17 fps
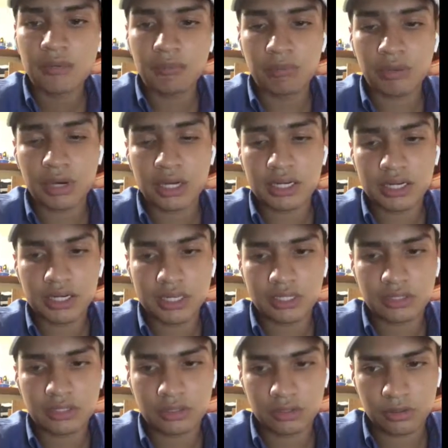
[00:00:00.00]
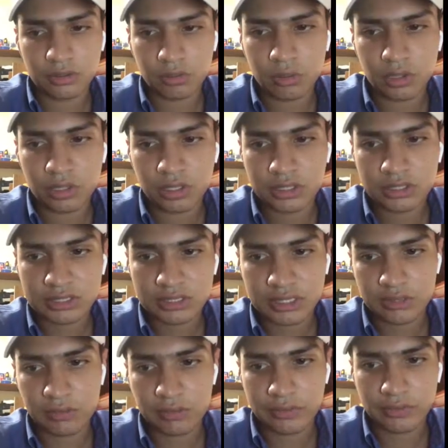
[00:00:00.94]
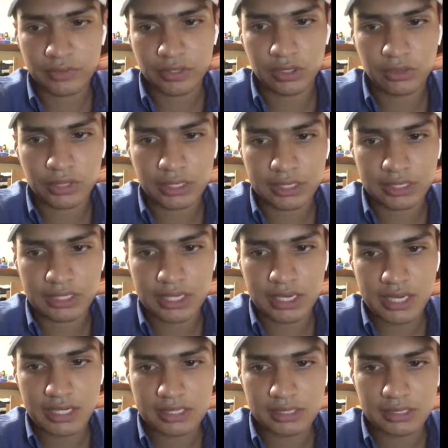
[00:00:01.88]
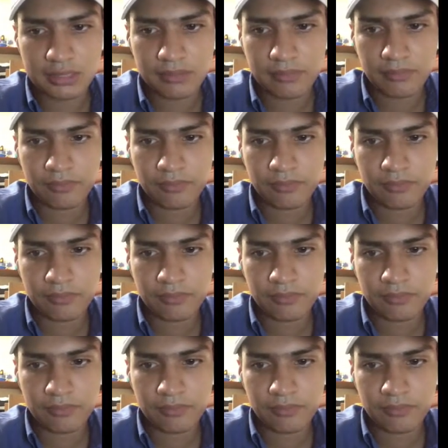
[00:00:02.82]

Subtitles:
but in their own words and with new ideas.